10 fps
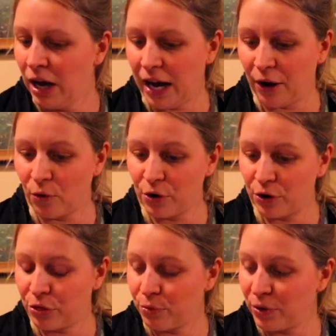I
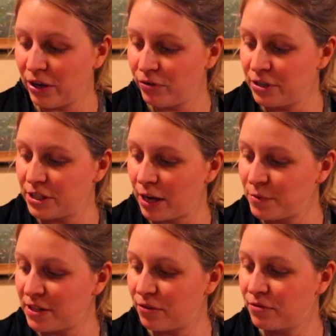ordered three different
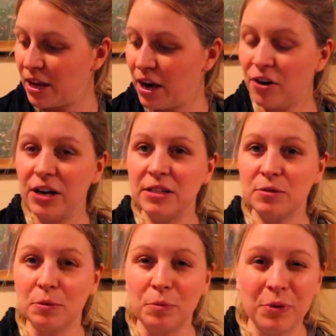types of carrots.
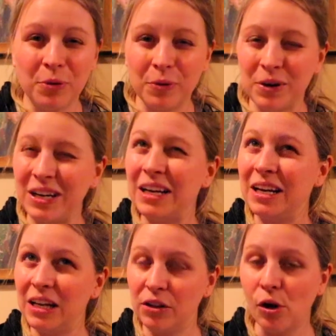We're
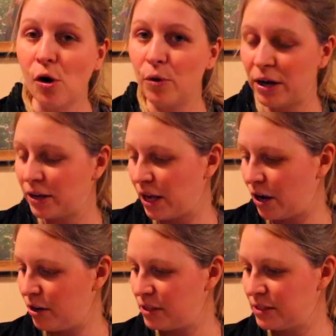pretty low on
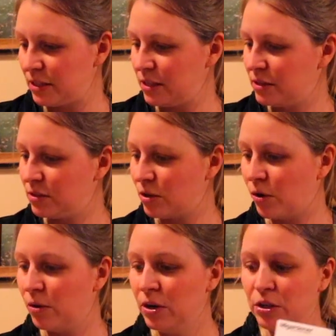carrot seeds,
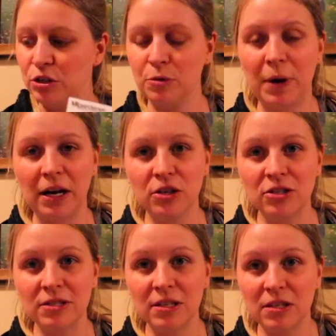so two
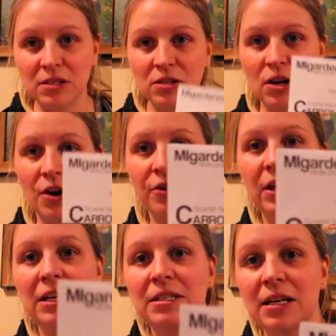packages of the
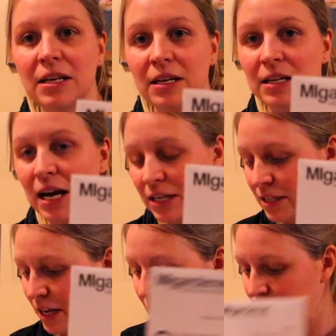Scarlet
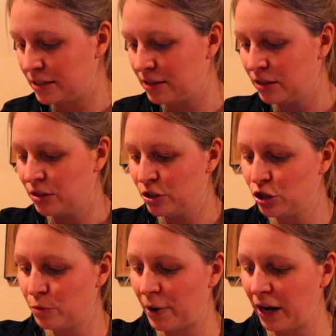Nantes,
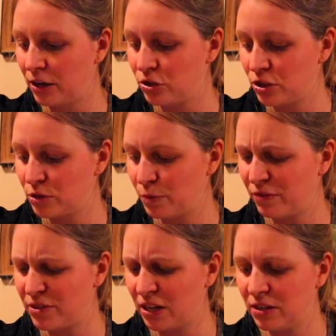two packages.
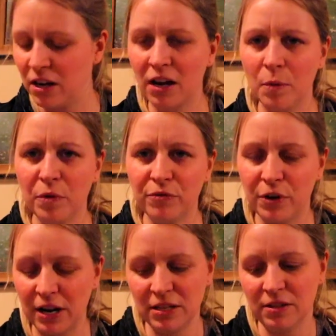We've done a couple
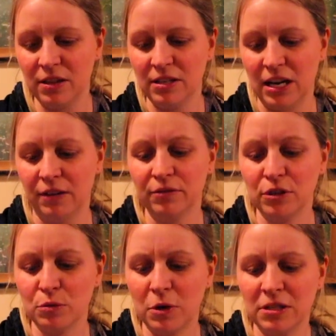varieties of the
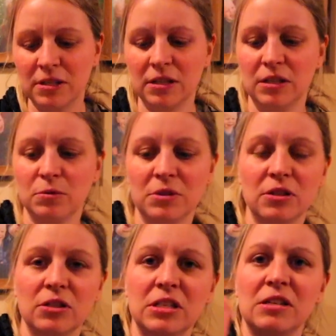Danvers ones, and these ones
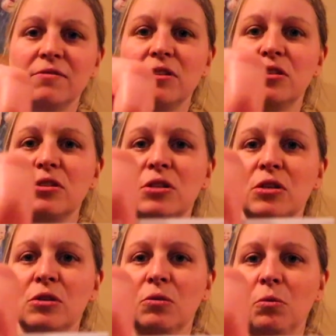are Danvers
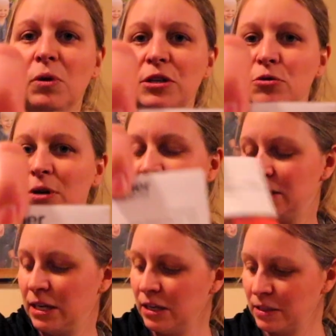
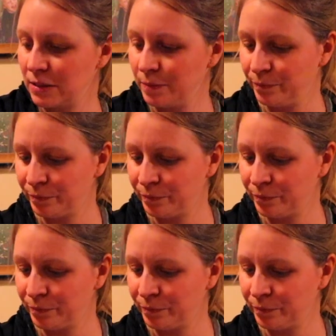126.